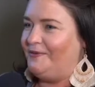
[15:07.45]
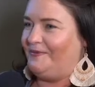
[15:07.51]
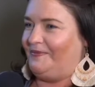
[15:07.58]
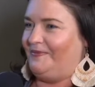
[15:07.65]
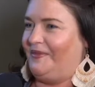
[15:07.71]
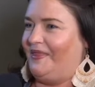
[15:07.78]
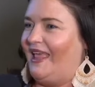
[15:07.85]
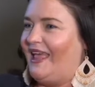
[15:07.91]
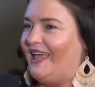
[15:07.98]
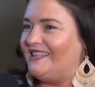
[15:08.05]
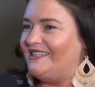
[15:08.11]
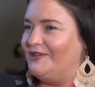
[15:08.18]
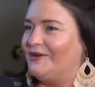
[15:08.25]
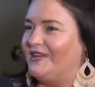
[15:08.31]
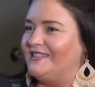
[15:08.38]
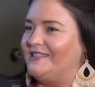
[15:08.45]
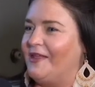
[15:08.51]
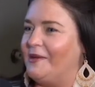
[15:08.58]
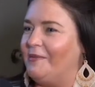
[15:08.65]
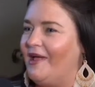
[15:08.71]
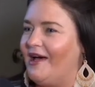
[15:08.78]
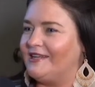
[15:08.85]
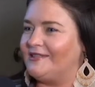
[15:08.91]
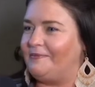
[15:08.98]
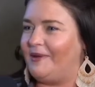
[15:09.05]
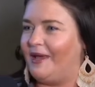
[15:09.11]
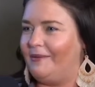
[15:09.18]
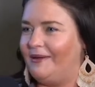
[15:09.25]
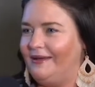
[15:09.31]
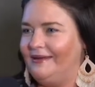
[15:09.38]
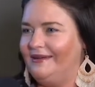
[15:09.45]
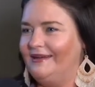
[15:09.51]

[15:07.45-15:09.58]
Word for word: That's what it's I'm New Kids on the Blocks, baby.